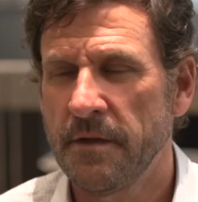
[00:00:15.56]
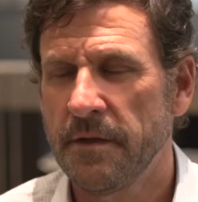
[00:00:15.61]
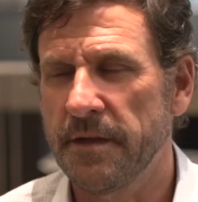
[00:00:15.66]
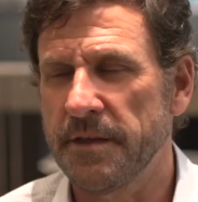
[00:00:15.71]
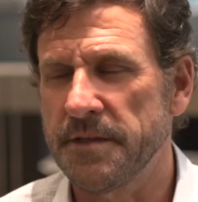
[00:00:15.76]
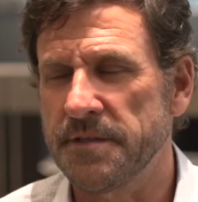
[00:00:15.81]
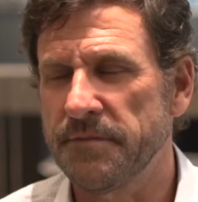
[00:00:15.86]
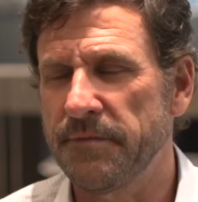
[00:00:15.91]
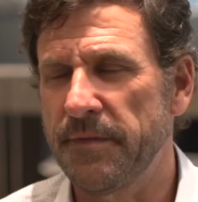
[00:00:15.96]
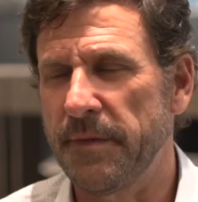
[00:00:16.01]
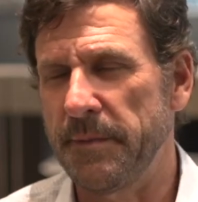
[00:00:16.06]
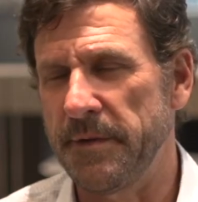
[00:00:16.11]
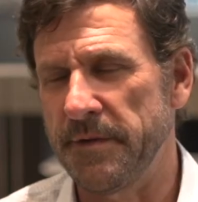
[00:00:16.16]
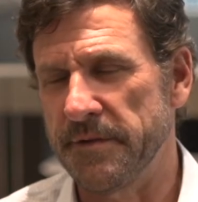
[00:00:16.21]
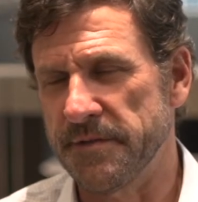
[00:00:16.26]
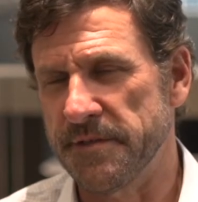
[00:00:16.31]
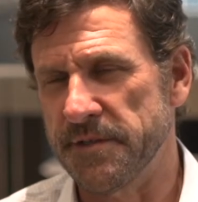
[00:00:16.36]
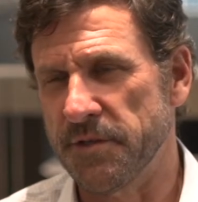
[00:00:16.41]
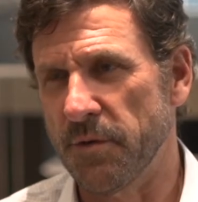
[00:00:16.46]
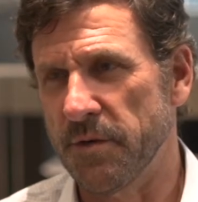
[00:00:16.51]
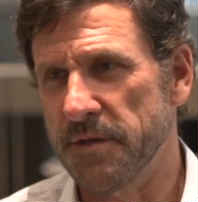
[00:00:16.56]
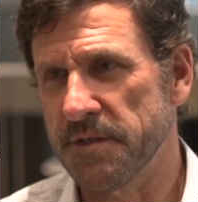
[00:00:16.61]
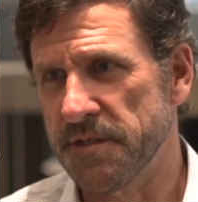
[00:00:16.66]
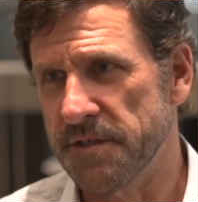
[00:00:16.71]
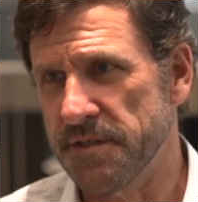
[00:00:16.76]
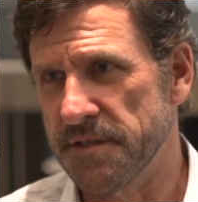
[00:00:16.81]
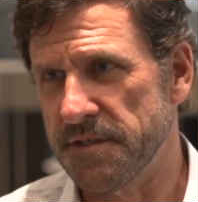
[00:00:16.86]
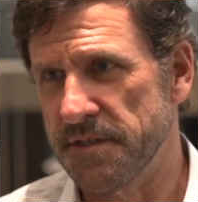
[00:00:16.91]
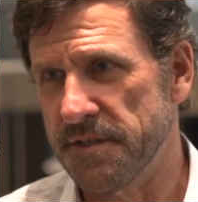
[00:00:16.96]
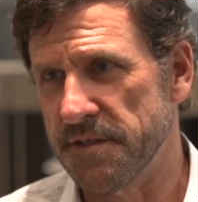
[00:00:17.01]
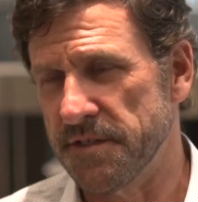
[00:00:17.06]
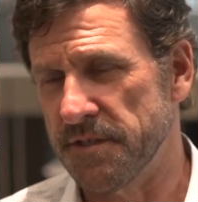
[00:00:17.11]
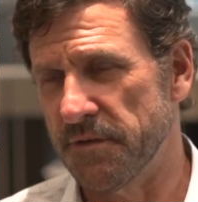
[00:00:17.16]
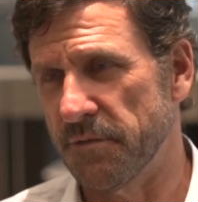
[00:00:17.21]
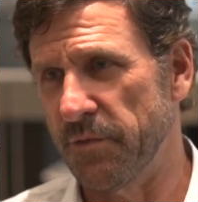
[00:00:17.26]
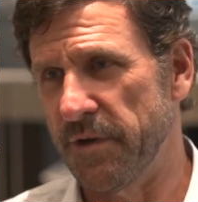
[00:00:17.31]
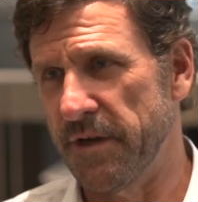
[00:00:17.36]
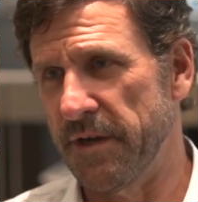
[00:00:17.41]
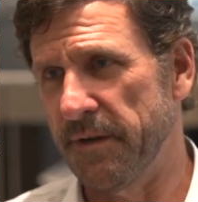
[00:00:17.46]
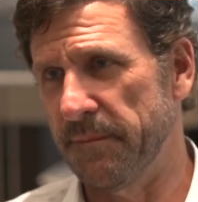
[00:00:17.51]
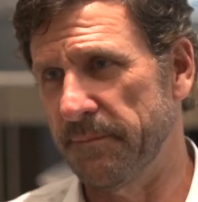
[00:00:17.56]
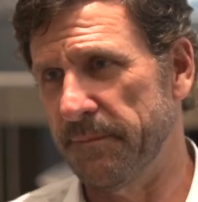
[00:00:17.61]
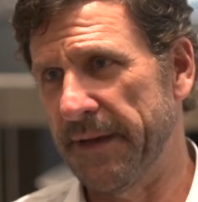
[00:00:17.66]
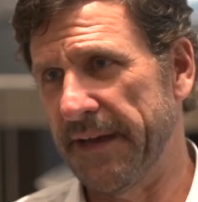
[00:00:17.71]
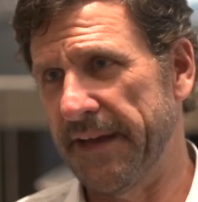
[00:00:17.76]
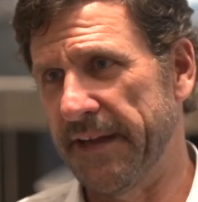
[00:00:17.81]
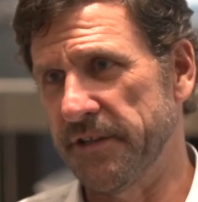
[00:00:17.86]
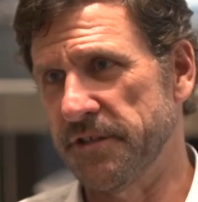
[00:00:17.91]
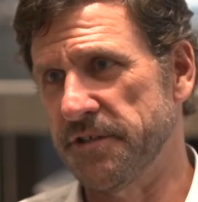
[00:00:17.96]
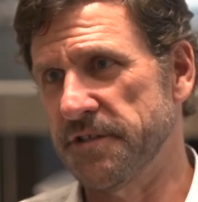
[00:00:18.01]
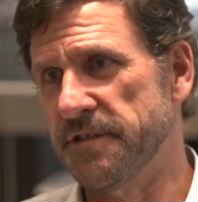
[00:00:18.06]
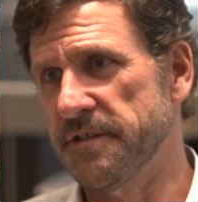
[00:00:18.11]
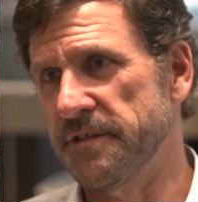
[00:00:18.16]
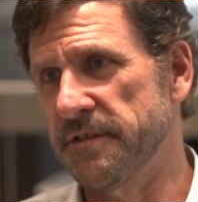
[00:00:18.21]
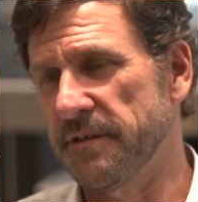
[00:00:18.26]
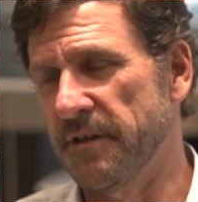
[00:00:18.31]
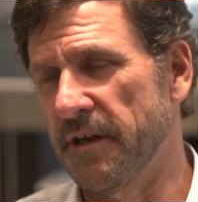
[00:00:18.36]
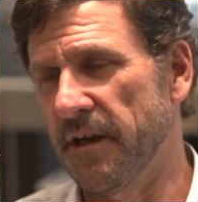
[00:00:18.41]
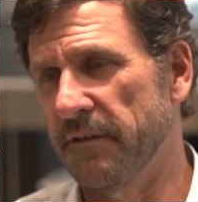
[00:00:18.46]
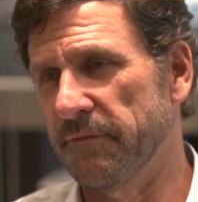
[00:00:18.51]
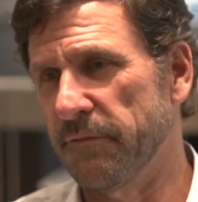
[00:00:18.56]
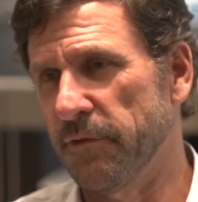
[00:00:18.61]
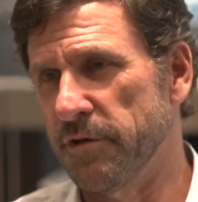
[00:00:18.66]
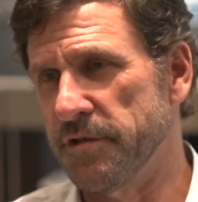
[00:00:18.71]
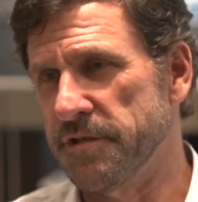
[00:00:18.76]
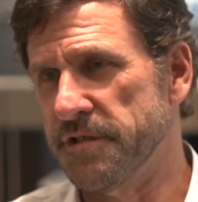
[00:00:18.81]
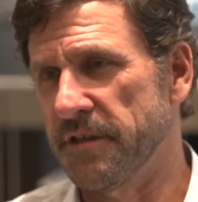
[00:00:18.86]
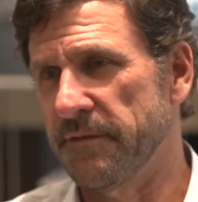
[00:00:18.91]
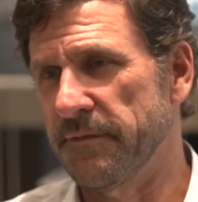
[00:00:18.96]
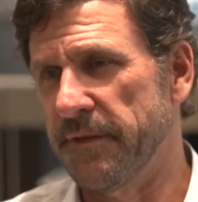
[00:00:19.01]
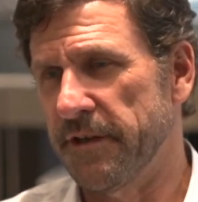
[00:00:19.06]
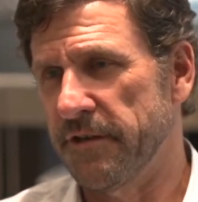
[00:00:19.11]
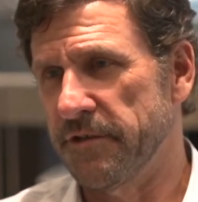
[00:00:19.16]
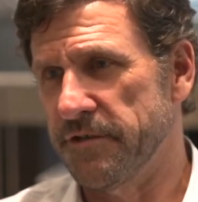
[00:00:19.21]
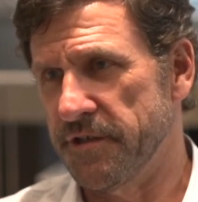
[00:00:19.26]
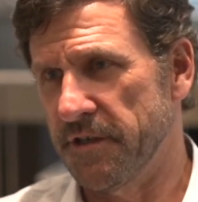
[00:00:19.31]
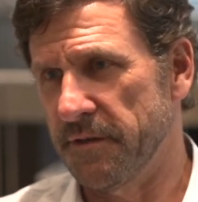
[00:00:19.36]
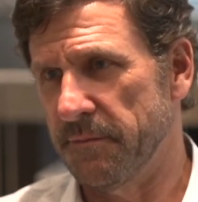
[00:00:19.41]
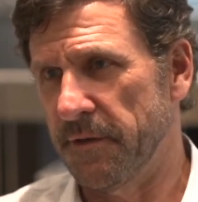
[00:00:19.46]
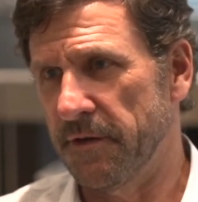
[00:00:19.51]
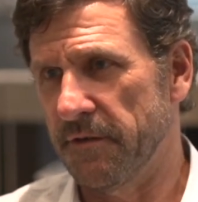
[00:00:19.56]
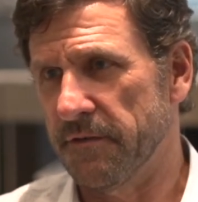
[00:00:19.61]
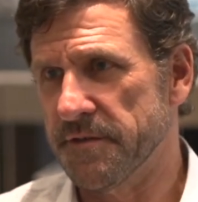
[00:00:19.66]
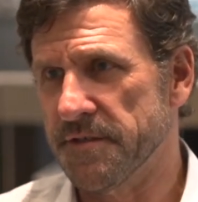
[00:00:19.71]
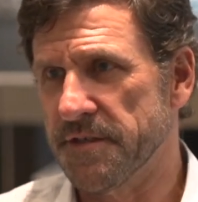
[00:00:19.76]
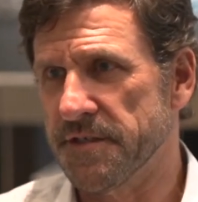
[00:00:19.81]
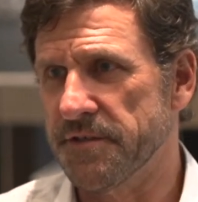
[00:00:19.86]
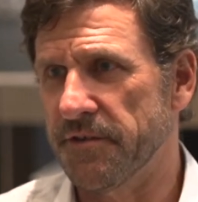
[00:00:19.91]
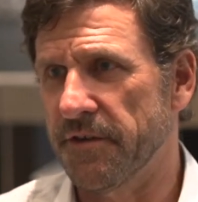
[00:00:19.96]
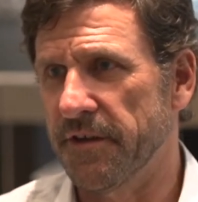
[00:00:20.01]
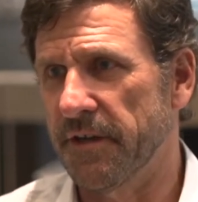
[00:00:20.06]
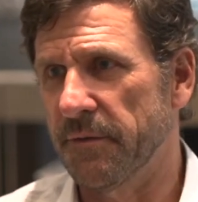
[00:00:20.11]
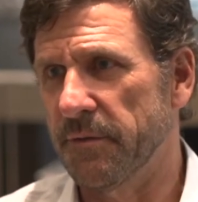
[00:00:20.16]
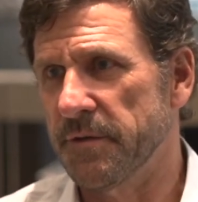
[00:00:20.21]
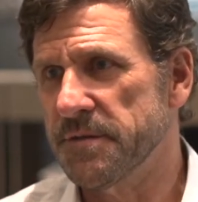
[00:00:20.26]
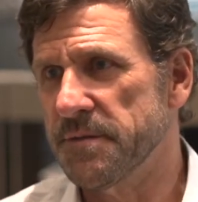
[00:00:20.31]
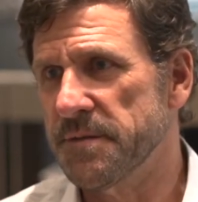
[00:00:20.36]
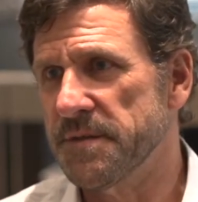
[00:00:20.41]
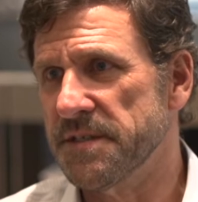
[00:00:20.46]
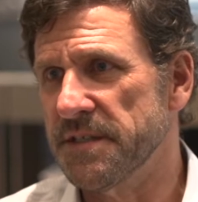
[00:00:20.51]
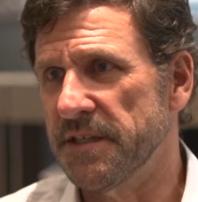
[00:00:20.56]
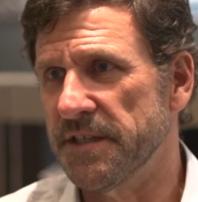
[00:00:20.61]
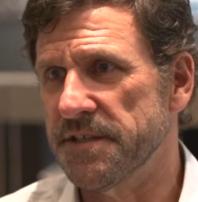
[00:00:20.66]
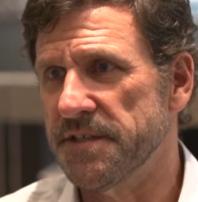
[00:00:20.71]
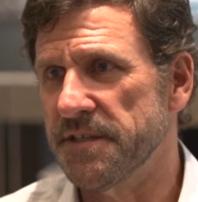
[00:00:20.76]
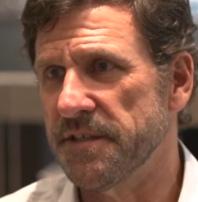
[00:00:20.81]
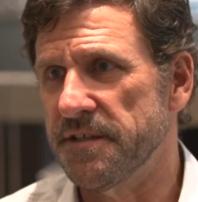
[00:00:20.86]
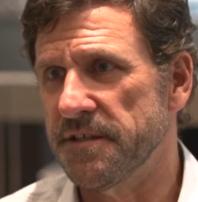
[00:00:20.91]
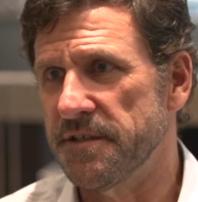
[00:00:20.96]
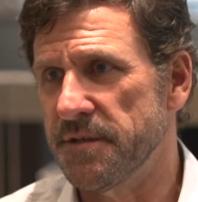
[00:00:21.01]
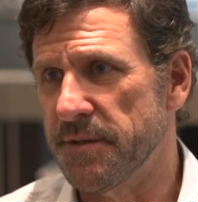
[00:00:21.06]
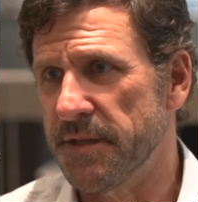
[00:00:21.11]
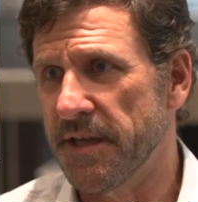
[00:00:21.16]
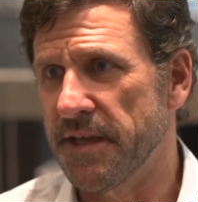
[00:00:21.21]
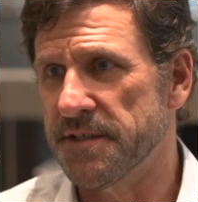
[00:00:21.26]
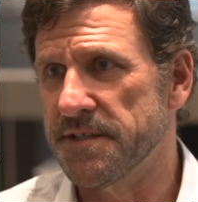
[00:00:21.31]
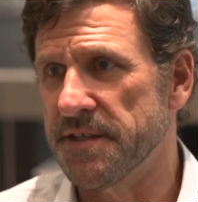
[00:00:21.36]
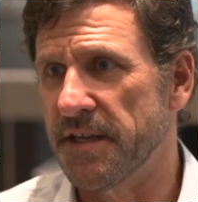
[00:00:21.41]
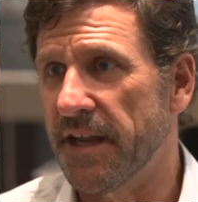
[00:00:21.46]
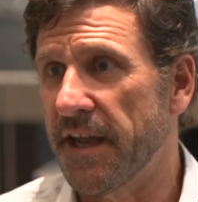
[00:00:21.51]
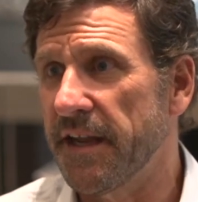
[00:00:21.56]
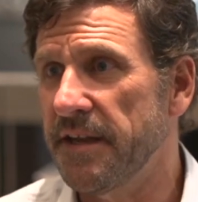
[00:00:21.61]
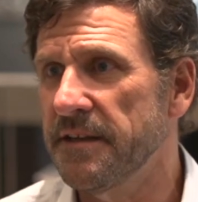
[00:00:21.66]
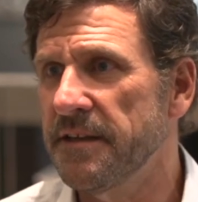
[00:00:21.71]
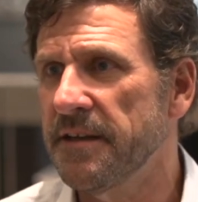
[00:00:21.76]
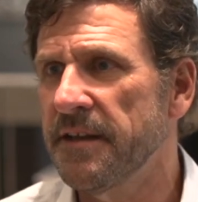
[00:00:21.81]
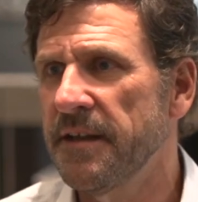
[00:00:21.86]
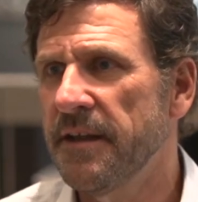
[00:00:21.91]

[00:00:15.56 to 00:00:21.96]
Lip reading: Yes, Vimy Resources is a rebadged version of Energy and Minerals Australia, which was listed in 2008,